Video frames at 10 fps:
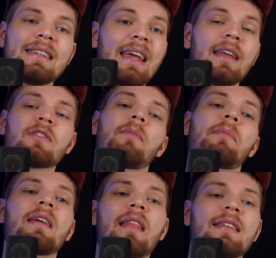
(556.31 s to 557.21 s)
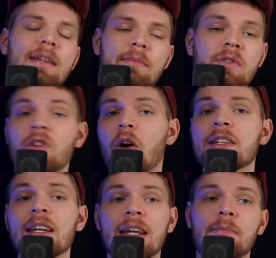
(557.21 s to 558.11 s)
taking something that seems
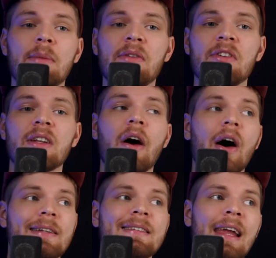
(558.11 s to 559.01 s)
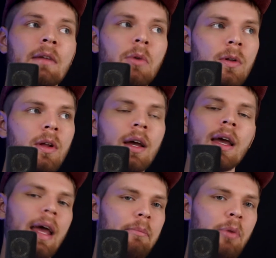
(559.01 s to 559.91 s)
daunting and maybe even unattainable
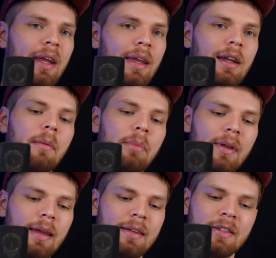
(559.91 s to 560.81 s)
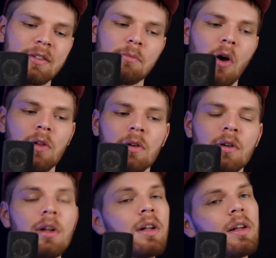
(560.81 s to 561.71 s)
and breaking it up into smaller
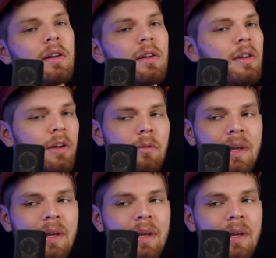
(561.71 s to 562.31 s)
little